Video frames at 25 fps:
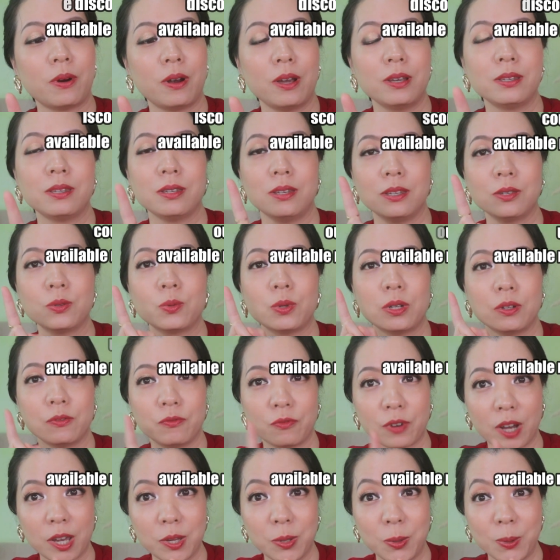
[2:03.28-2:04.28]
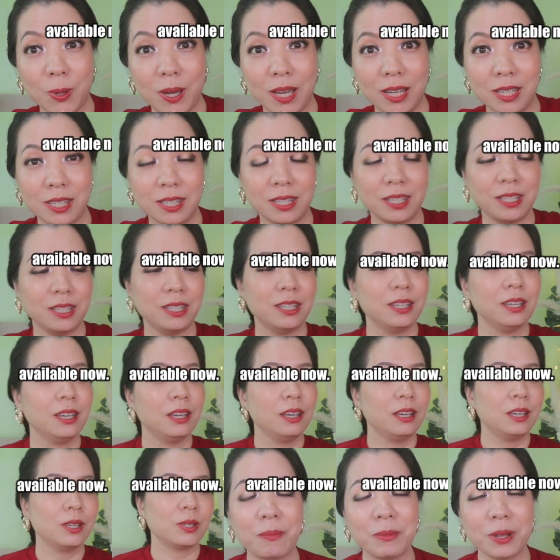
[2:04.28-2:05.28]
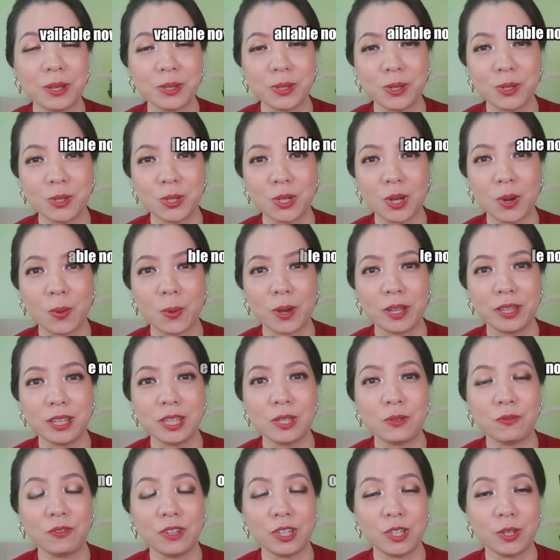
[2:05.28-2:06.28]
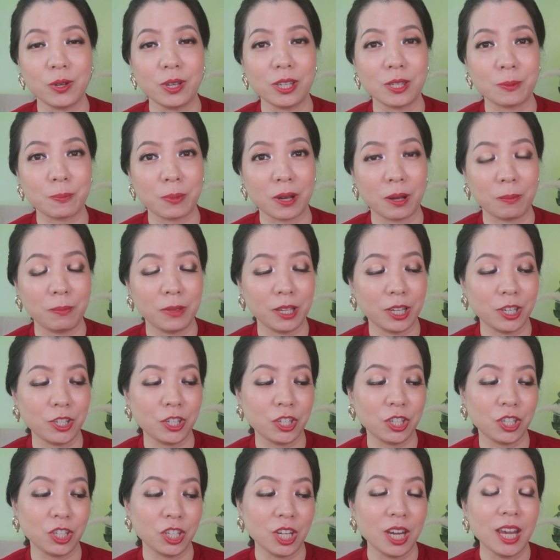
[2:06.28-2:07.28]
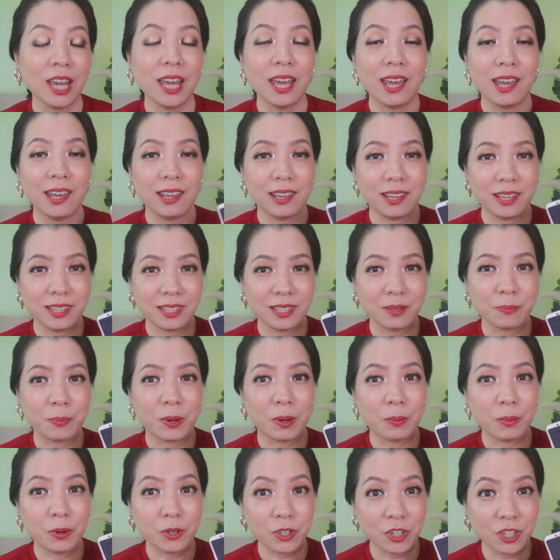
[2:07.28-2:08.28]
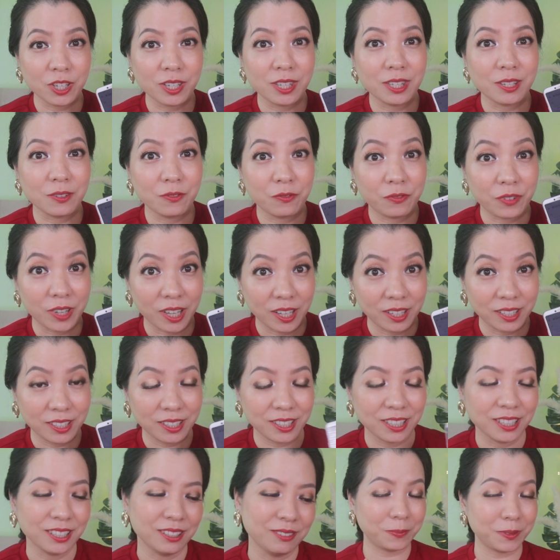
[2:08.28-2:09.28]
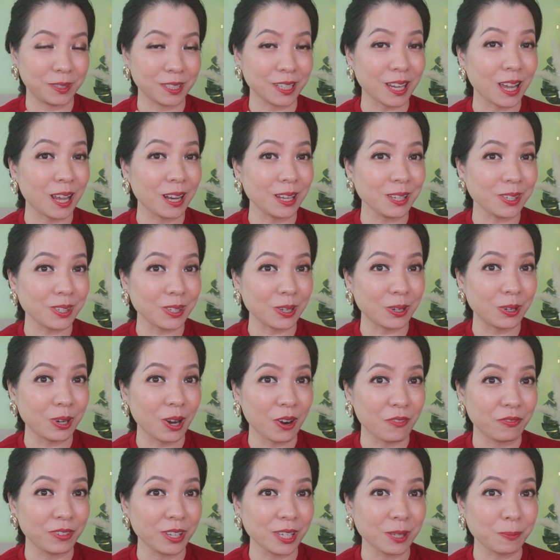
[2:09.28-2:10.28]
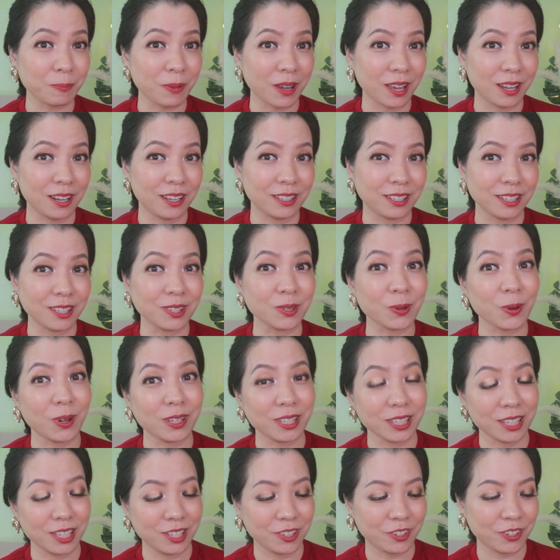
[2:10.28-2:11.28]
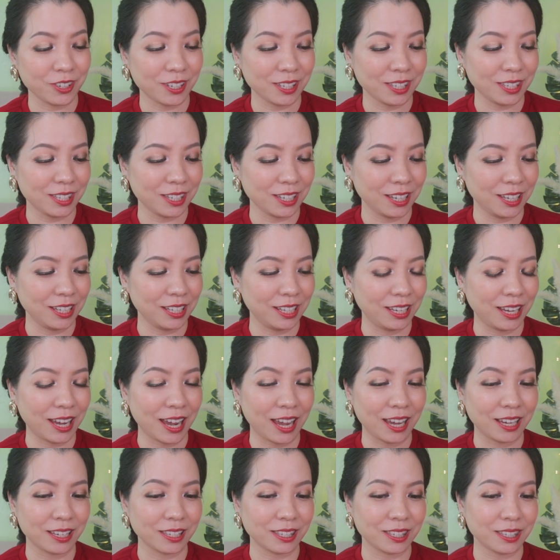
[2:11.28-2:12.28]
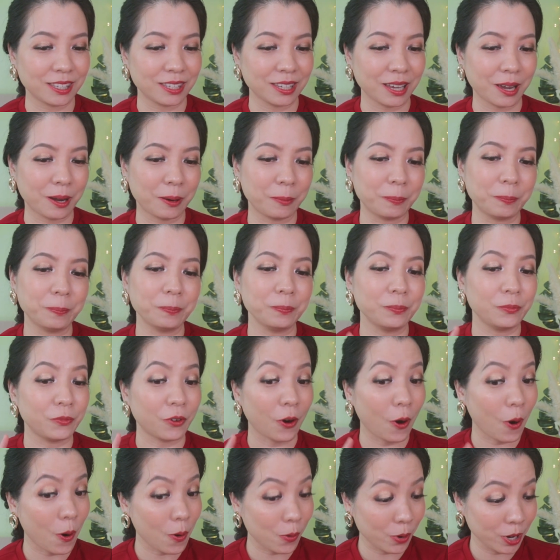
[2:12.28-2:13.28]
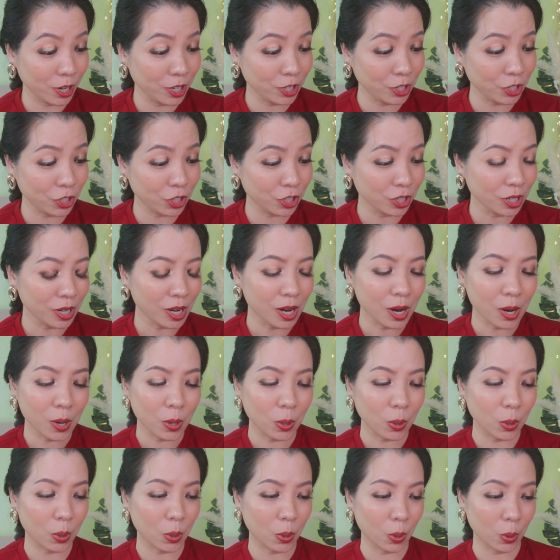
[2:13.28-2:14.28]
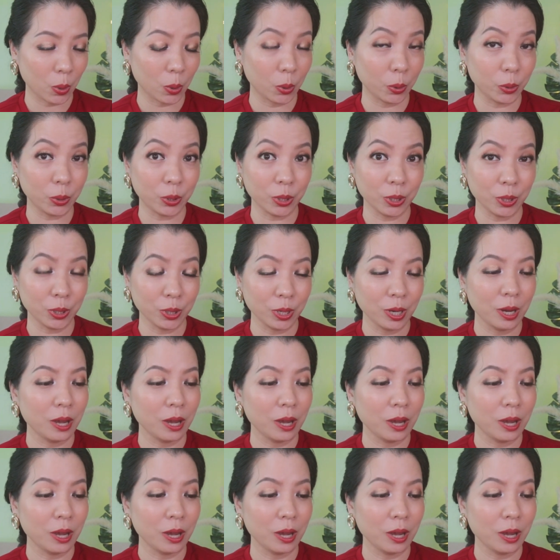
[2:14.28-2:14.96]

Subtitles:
price is 25 USD. I'm not so sure when this video is published, is the promotion still valid. The color story of this palette is quite interesting. It has some orange, gold,